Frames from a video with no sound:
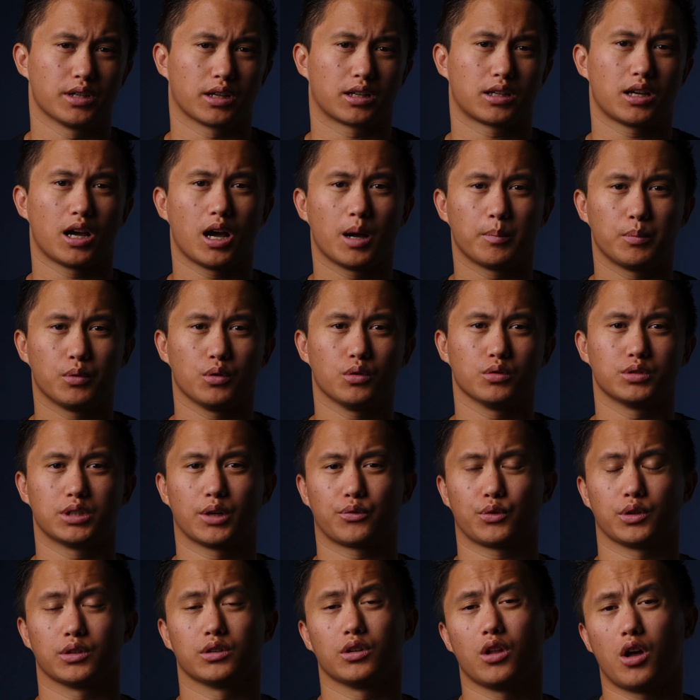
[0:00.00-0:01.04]
a couple
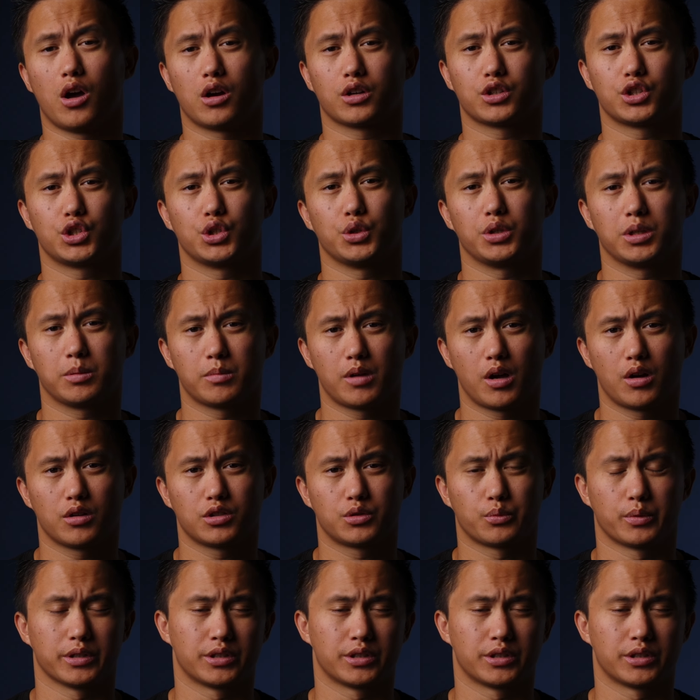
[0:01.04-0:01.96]
different log shooting modes,